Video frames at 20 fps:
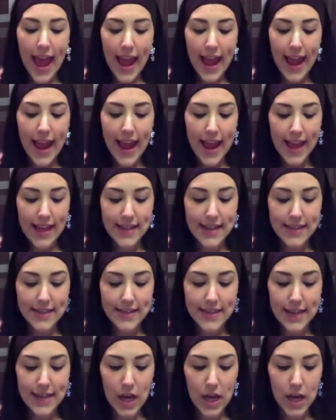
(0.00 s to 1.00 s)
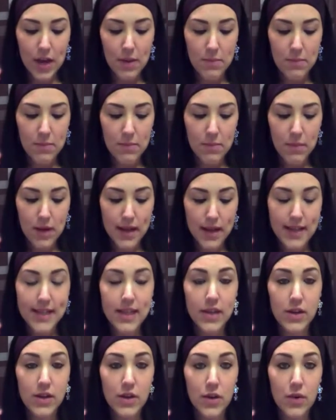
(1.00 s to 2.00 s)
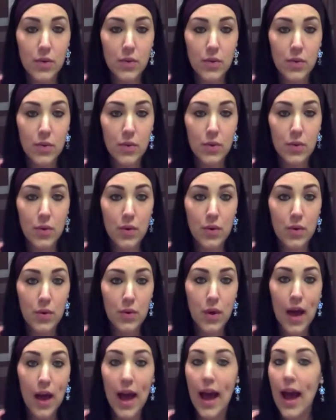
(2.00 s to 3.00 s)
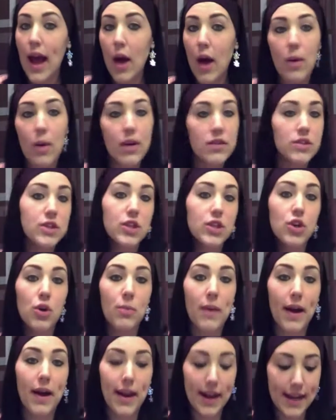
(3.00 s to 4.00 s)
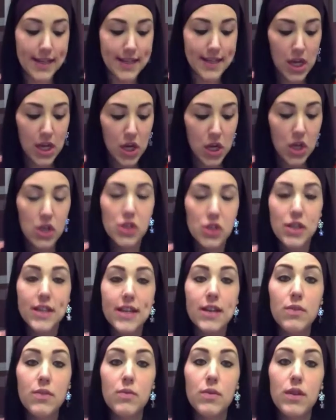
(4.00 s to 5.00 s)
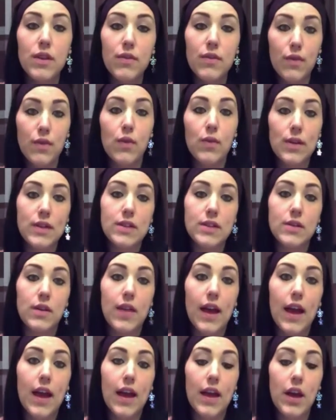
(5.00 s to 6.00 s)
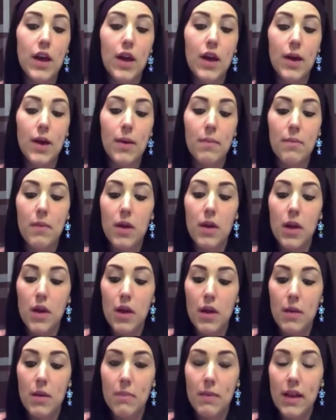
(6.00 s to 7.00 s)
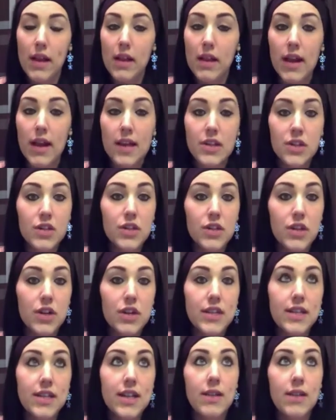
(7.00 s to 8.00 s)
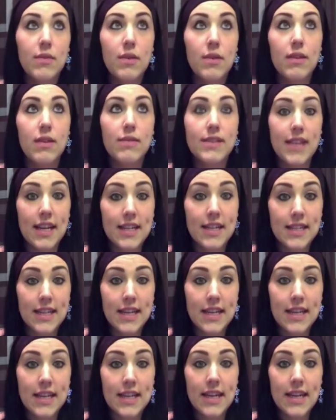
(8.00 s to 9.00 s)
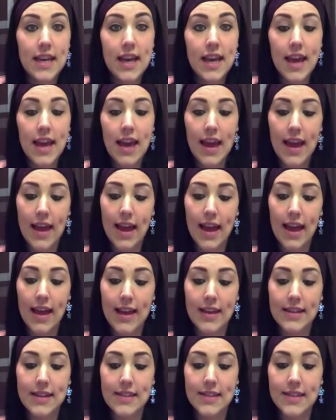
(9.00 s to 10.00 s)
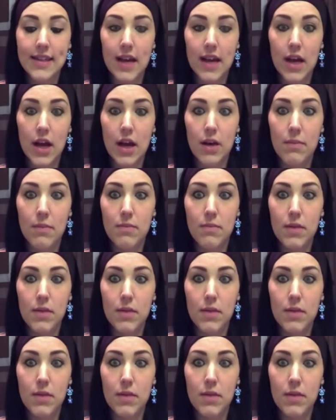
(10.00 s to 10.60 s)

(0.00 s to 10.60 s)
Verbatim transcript: and um, I didn't know how else to go about it. So I didn't really focus on that. Um, me and Elijah started dating when I was 18, and um,